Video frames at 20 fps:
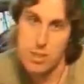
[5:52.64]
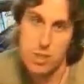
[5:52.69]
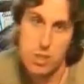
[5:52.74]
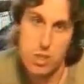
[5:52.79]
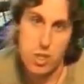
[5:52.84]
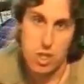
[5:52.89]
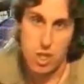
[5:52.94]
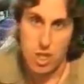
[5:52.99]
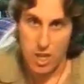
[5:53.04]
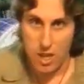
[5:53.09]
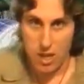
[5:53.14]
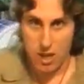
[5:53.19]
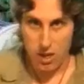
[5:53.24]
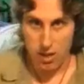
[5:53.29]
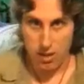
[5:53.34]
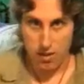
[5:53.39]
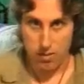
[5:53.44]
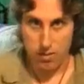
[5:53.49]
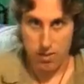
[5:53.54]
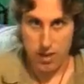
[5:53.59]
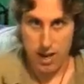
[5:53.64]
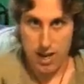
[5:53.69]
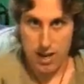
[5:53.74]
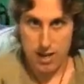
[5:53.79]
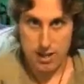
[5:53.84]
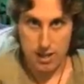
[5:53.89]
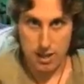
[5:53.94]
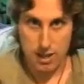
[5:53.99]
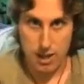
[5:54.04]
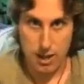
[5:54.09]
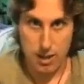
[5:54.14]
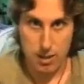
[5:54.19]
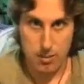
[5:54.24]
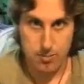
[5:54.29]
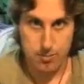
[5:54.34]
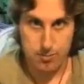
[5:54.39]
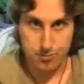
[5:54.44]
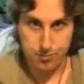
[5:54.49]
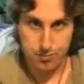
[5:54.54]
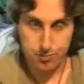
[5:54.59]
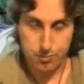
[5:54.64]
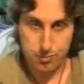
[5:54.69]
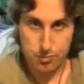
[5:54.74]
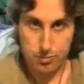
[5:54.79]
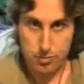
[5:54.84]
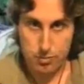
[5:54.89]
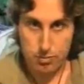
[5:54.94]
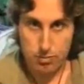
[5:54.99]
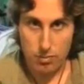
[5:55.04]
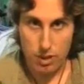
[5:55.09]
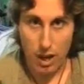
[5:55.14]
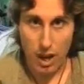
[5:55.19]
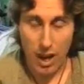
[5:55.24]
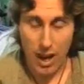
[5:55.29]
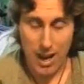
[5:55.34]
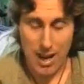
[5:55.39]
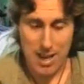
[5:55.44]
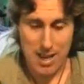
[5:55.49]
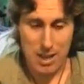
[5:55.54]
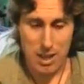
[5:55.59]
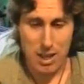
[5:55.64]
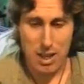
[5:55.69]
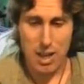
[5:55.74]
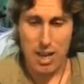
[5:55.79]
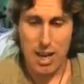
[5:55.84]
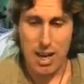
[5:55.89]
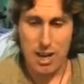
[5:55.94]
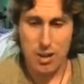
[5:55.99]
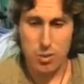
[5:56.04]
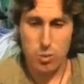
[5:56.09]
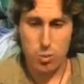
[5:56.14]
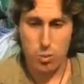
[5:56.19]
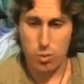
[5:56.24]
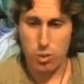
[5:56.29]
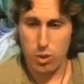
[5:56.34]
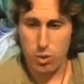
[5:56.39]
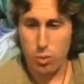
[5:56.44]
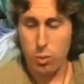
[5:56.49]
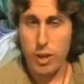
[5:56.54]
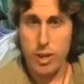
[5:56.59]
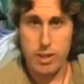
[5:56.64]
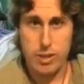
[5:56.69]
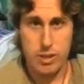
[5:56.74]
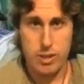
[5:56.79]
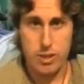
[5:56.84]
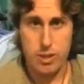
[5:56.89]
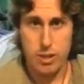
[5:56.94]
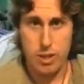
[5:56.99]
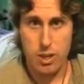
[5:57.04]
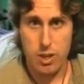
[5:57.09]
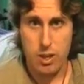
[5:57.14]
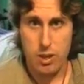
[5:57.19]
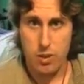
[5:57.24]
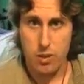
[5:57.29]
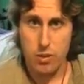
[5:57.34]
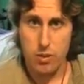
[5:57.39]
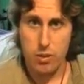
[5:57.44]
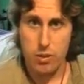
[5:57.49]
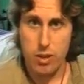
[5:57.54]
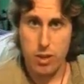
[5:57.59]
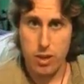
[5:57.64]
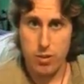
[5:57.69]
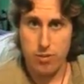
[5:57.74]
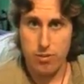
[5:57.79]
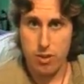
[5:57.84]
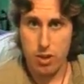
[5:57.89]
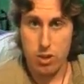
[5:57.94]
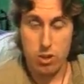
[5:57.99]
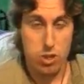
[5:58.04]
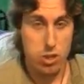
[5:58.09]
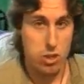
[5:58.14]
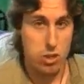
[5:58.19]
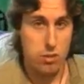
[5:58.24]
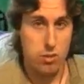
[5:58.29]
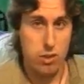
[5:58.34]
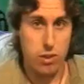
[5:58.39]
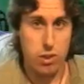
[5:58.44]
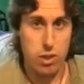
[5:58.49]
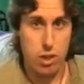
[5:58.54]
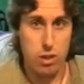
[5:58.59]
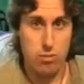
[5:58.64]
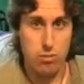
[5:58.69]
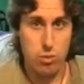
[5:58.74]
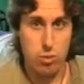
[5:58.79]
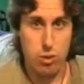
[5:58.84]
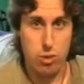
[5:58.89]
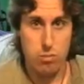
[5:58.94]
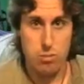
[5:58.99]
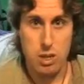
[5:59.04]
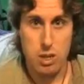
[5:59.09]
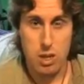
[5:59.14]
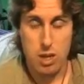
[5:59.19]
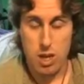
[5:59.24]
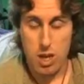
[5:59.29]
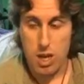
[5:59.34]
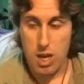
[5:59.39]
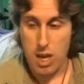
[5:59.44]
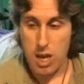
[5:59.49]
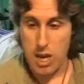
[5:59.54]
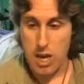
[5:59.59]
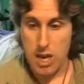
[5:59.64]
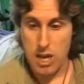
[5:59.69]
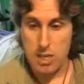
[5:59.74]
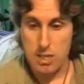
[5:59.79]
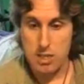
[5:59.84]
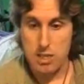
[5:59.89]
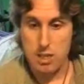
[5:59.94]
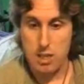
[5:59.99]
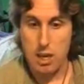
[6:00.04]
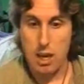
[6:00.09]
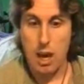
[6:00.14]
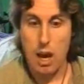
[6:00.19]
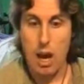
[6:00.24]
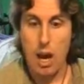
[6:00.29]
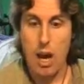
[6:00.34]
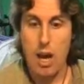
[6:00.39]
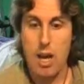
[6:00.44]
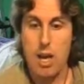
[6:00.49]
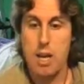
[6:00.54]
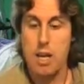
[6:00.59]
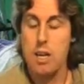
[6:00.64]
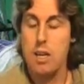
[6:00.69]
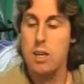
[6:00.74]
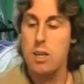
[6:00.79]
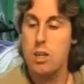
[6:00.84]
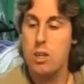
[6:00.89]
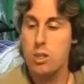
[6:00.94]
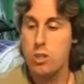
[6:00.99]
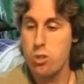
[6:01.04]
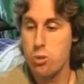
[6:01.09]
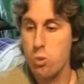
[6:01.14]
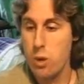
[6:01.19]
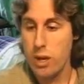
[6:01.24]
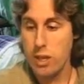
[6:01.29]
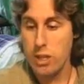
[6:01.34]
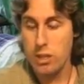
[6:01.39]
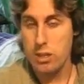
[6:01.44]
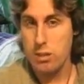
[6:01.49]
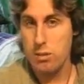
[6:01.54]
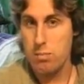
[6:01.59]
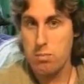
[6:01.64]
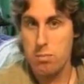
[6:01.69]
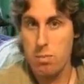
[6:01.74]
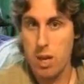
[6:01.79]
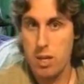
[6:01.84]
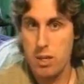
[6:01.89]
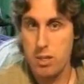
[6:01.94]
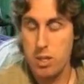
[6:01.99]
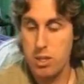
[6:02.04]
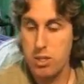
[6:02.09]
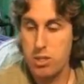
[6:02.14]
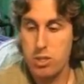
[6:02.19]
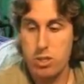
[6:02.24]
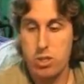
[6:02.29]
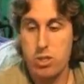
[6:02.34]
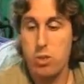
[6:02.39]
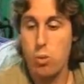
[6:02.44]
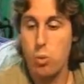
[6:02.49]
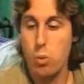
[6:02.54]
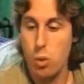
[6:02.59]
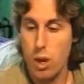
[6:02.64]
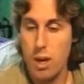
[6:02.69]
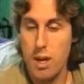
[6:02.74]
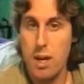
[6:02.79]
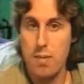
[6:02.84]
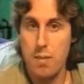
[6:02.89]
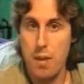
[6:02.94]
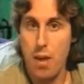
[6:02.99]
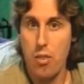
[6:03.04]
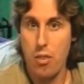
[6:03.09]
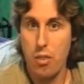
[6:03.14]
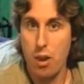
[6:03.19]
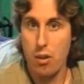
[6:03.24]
message that I had written, the function of the thought form, and I directed my attention right at